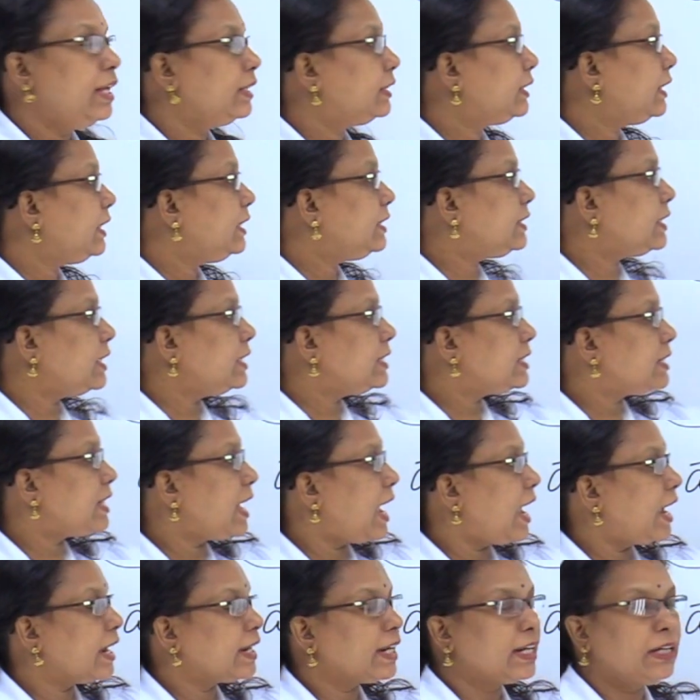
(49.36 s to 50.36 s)
Theta is the
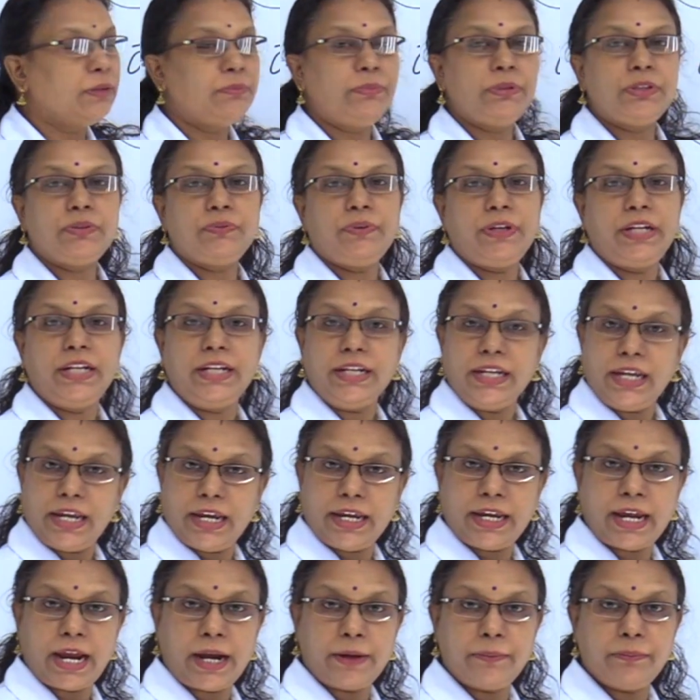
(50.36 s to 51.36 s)
angle between
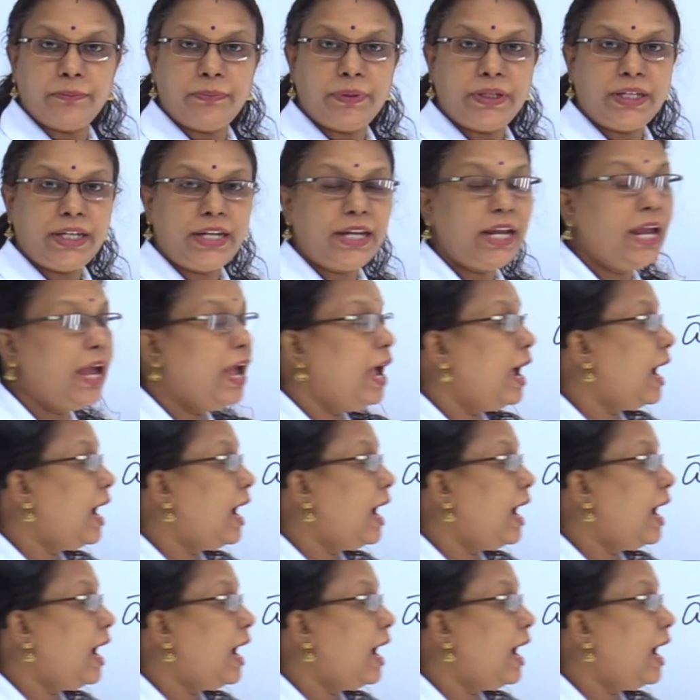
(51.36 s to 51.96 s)
A and B